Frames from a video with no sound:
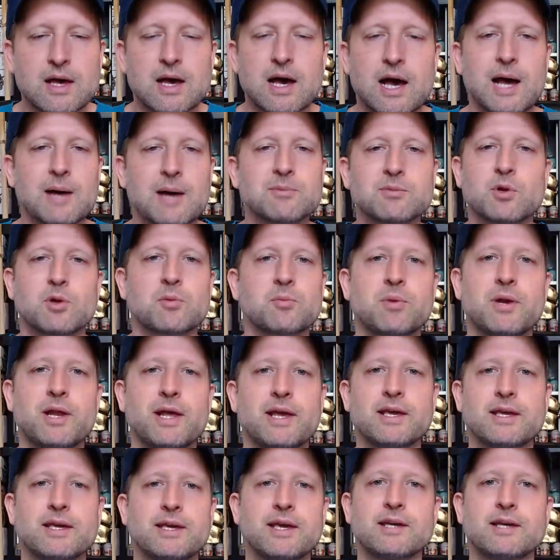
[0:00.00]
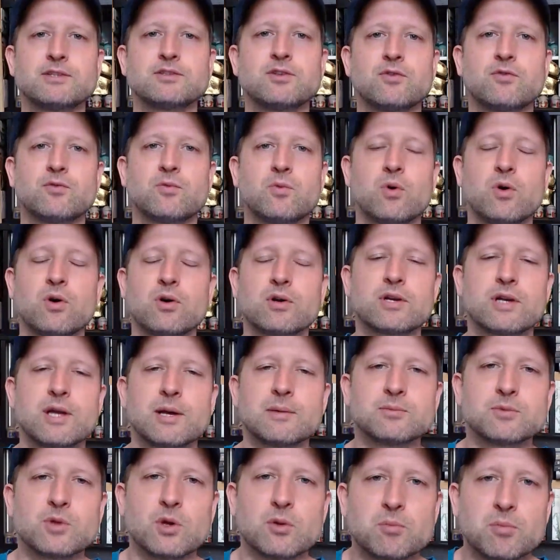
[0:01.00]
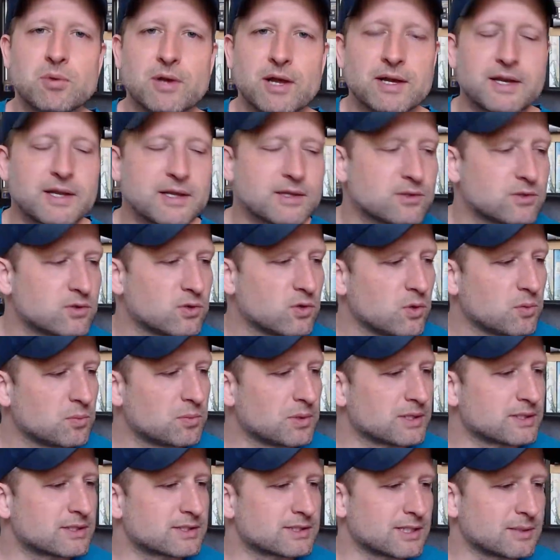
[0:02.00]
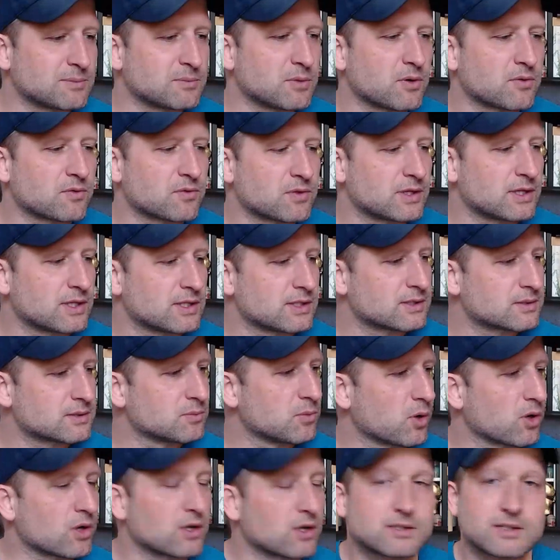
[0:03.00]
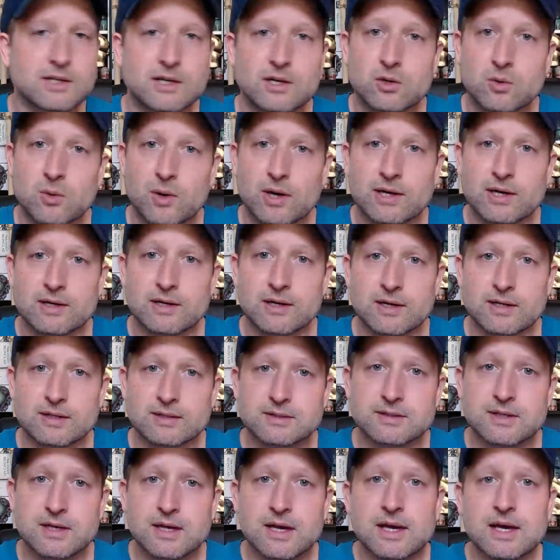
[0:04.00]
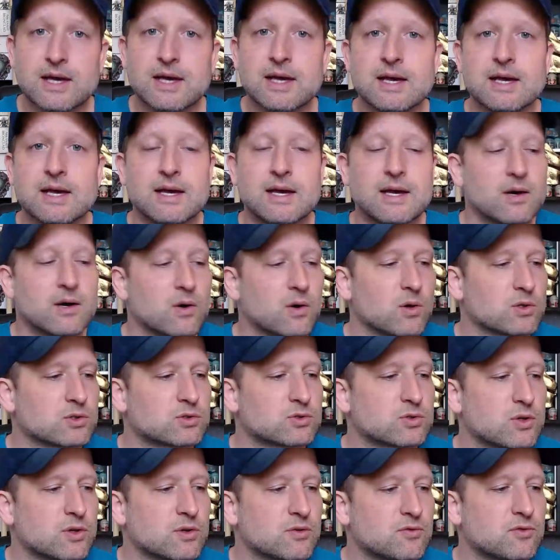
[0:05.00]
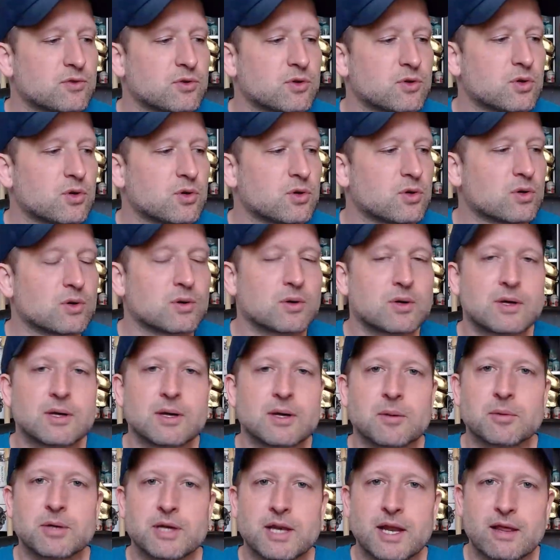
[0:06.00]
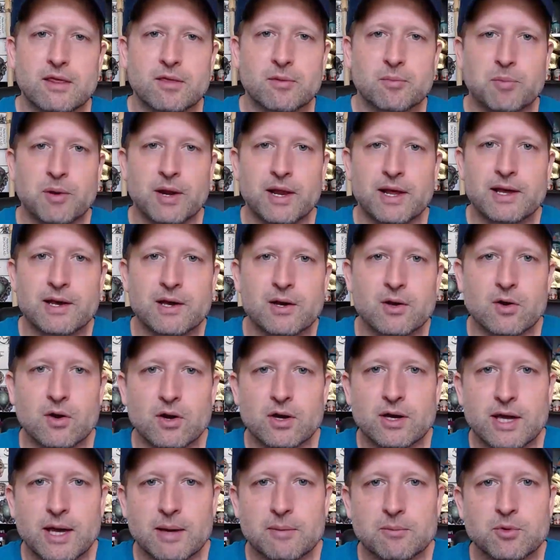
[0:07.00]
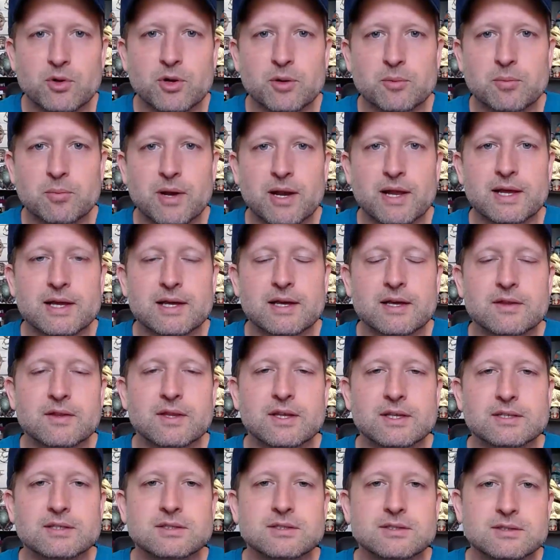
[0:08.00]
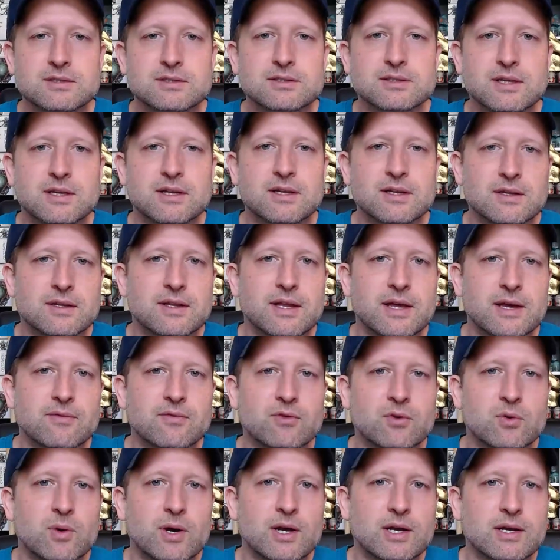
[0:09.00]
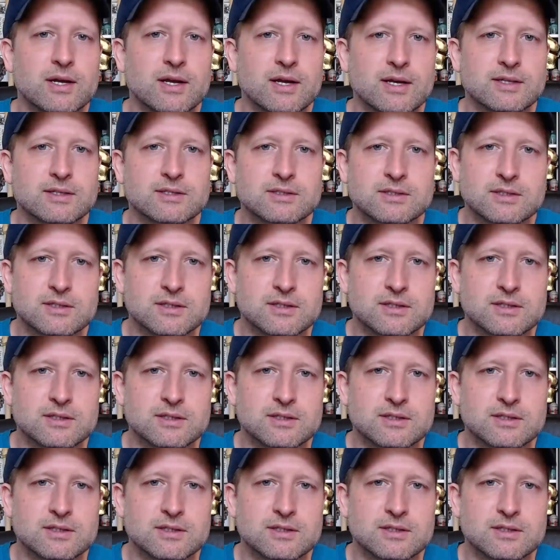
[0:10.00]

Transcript: I'm not playing Kings of War and I'm not planning to, but some of these models are quite nice. Also, if you're a death player or Khemri player, they have quite nice.